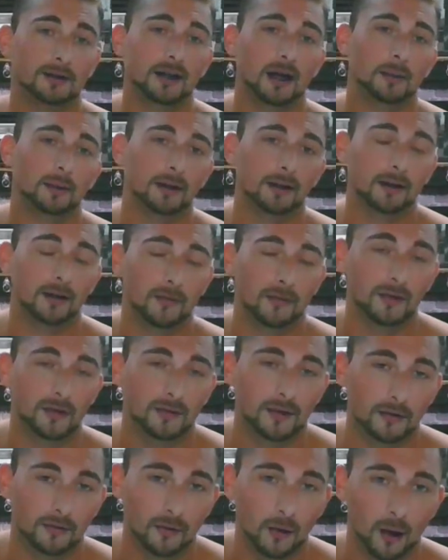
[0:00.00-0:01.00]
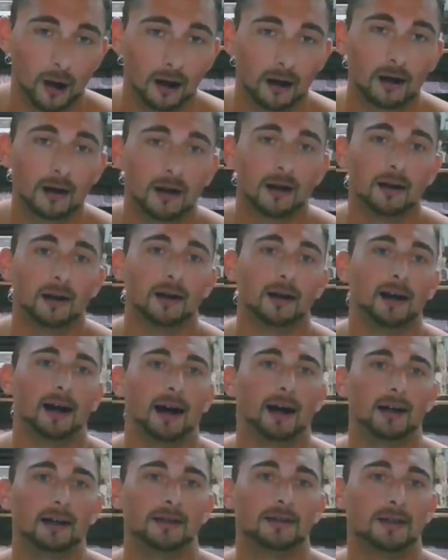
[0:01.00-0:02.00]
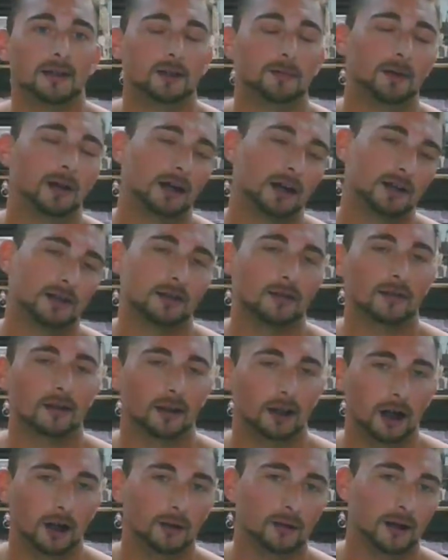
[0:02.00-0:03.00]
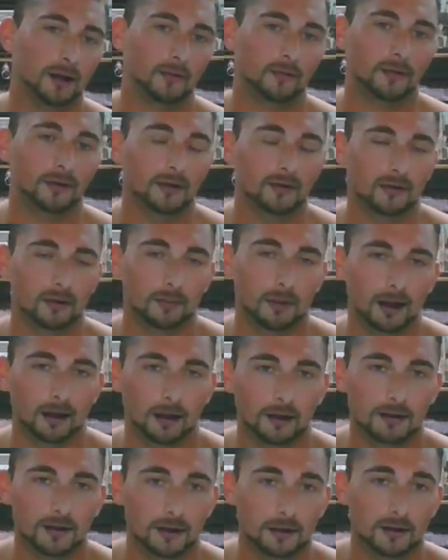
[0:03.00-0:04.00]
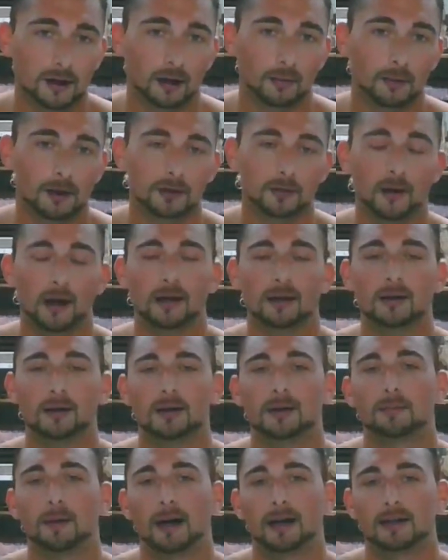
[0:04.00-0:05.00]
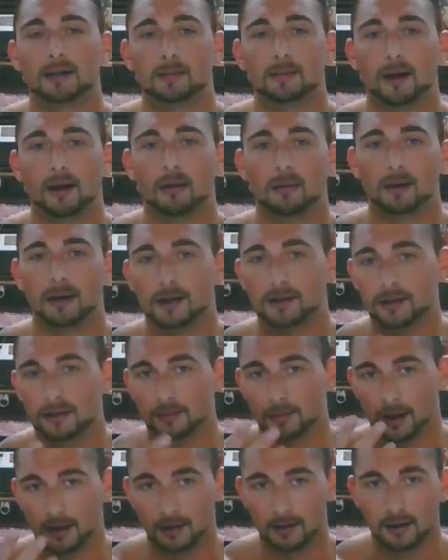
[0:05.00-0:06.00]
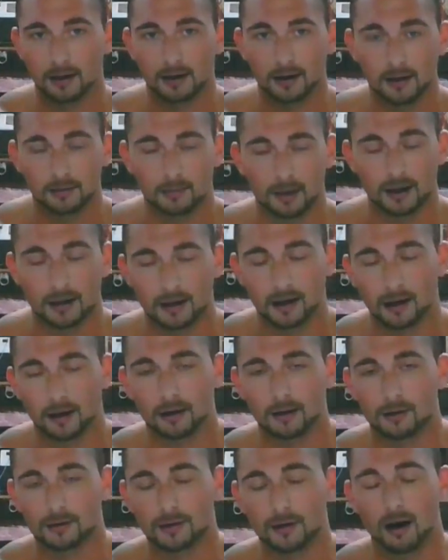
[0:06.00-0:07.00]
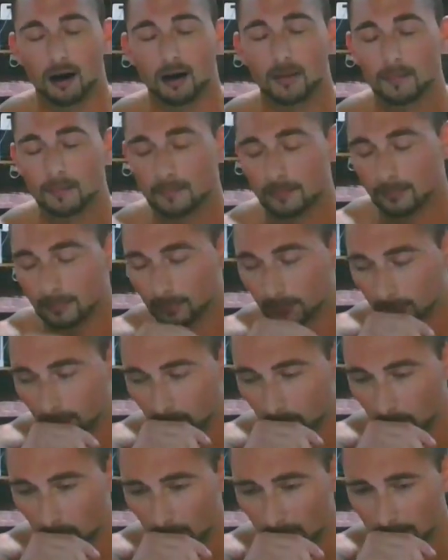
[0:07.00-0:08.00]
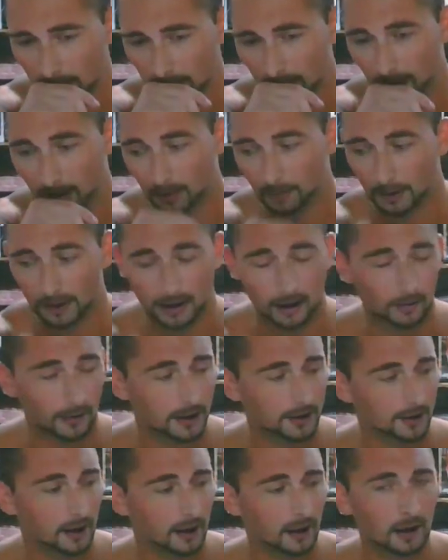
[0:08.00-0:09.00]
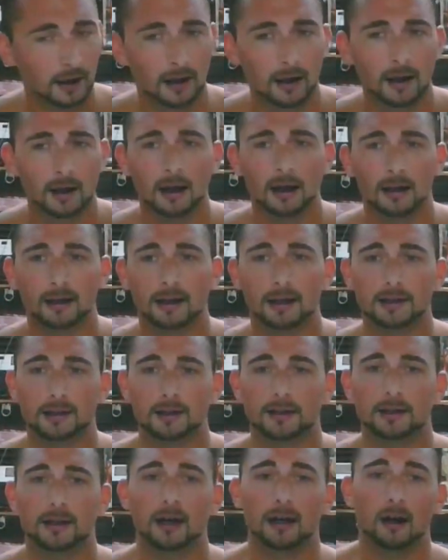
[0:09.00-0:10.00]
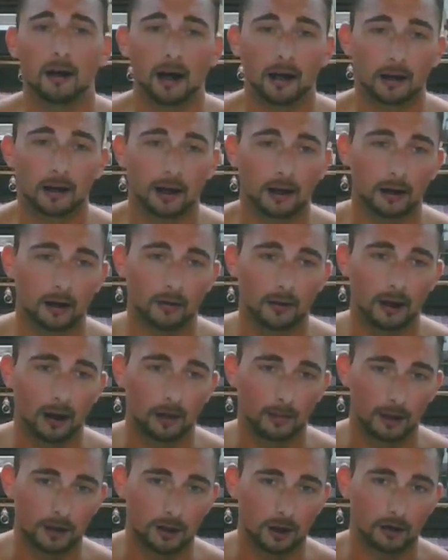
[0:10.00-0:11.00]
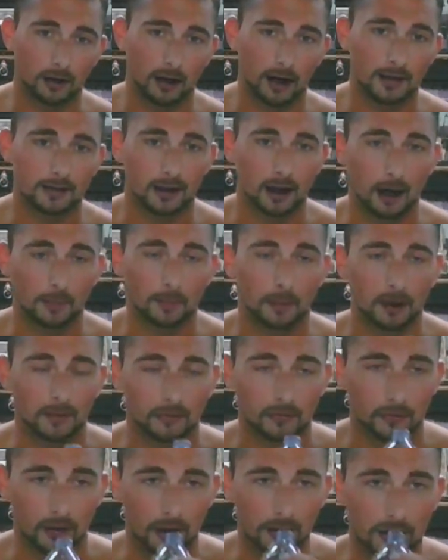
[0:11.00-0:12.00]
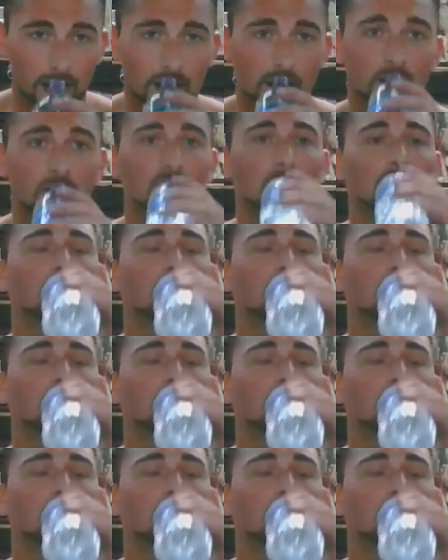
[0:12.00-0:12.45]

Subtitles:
was able to do 54. And it's just because of the load difference from me losing so much weight this past month because of my teeth and jaw. But anyways, let's just go ahead and get into it. I'm going to show you guys a couple different versions